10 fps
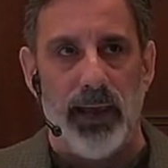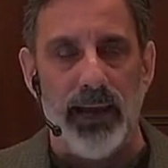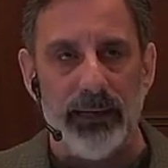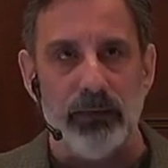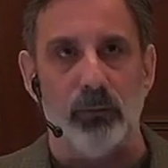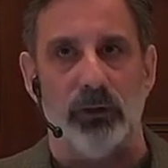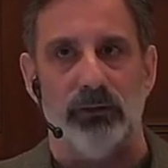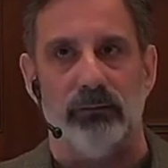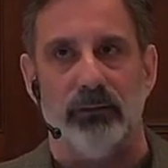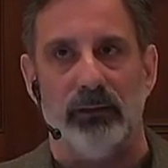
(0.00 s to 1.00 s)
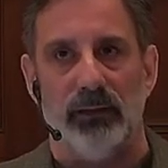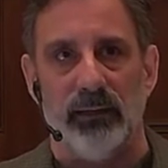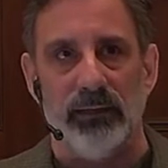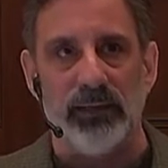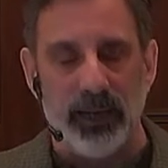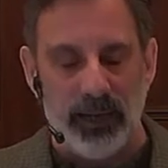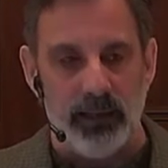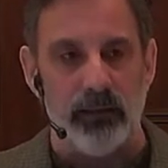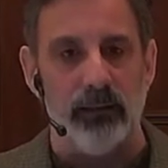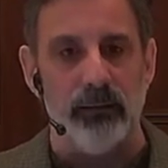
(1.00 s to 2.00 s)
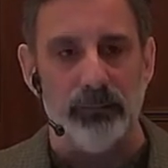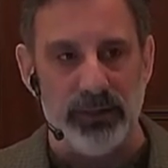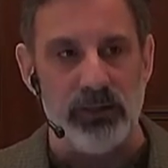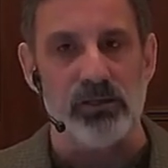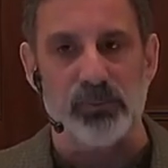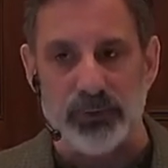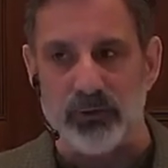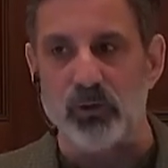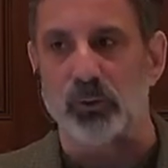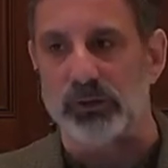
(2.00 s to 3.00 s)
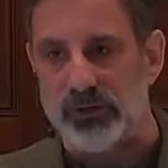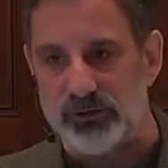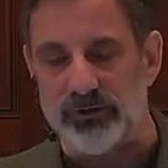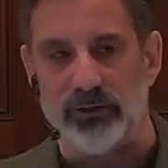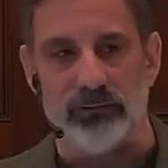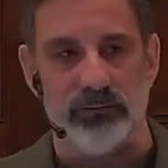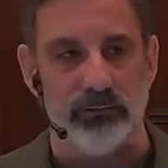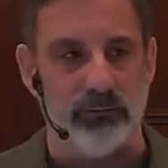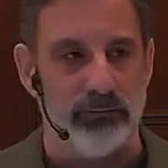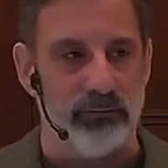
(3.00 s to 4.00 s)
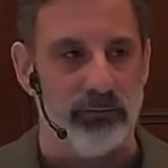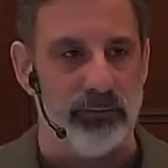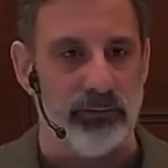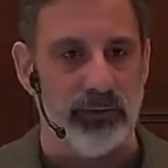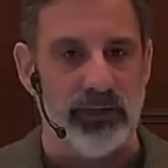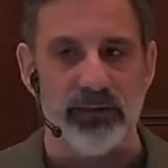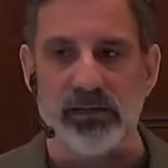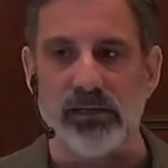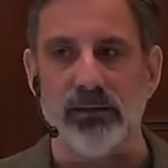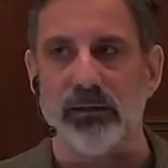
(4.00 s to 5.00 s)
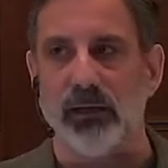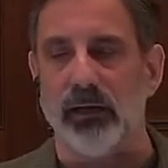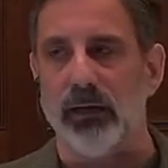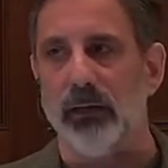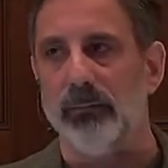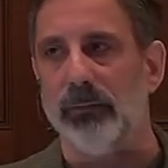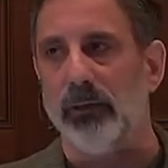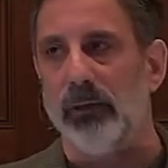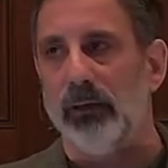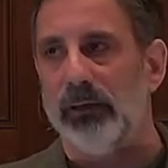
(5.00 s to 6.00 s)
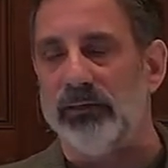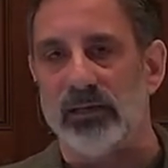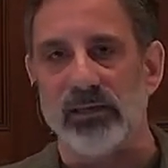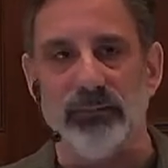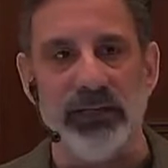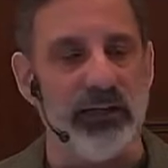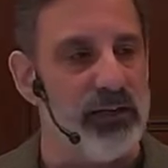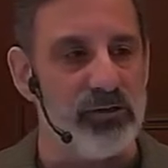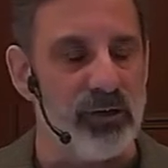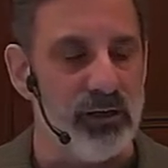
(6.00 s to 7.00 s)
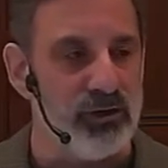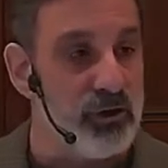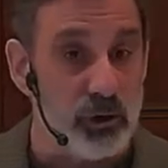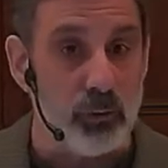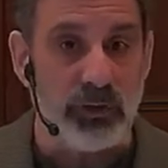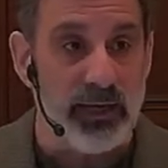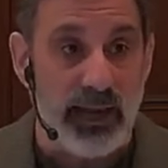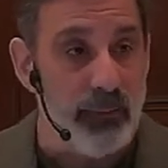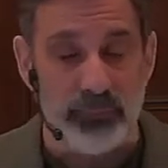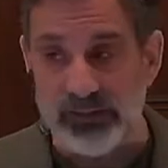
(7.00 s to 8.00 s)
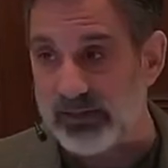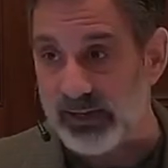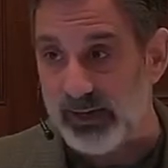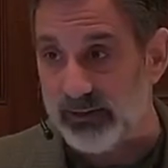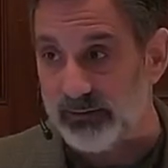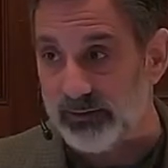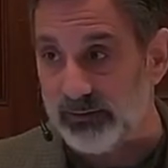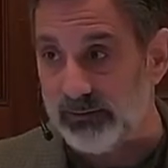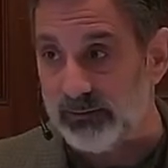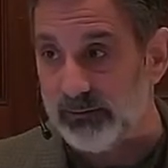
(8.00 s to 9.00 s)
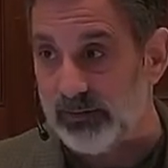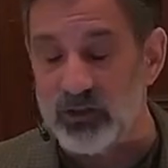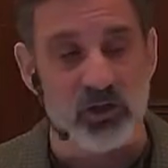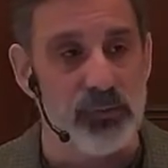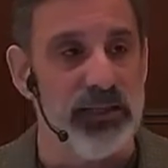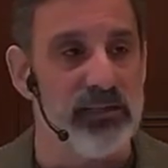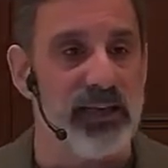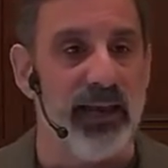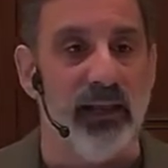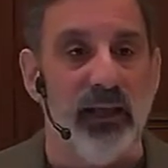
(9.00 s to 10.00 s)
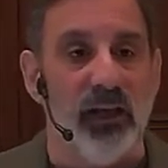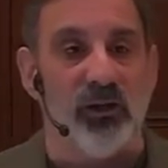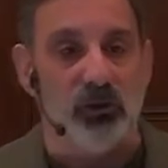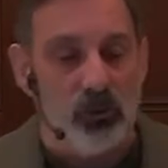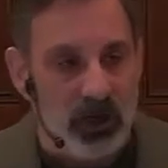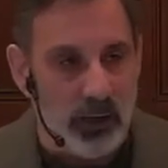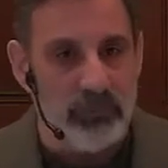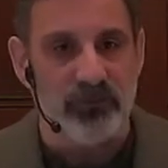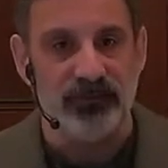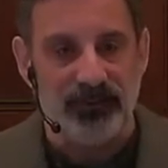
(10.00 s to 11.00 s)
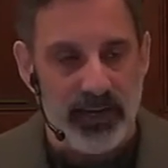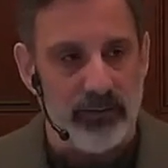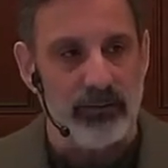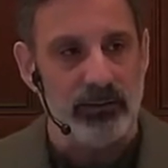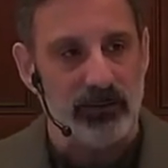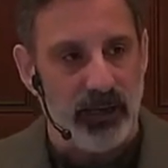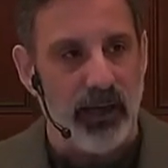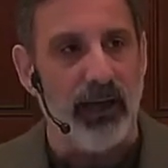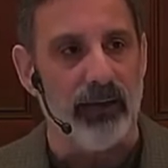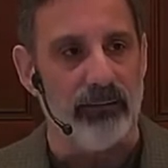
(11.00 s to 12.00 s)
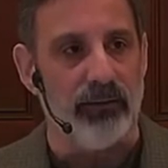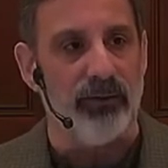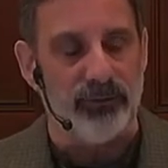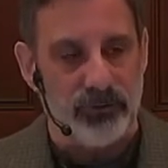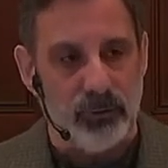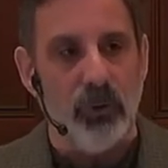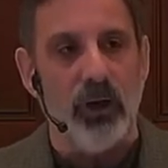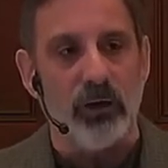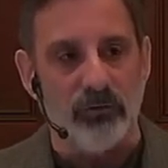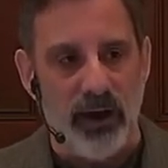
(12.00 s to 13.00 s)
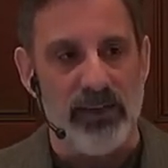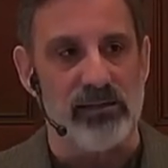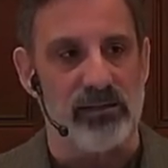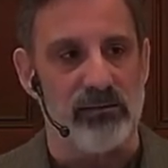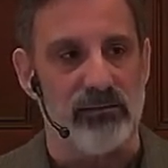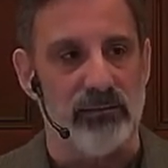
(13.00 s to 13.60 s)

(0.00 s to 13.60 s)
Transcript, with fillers: anyone can be spiritual Israel. It doesn't, um, it doesn't mean a Jew cannot be saved. It just means that you come to faith in God through Christ.